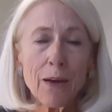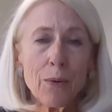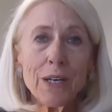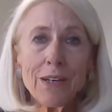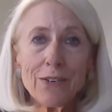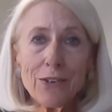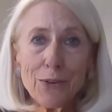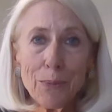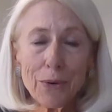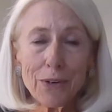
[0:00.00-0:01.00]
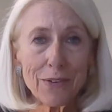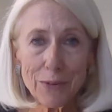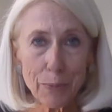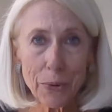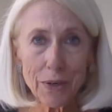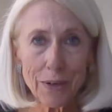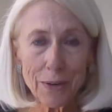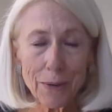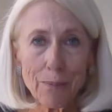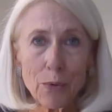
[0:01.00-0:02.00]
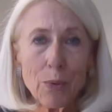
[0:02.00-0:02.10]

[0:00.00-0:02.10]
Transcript: We need to do more to support you.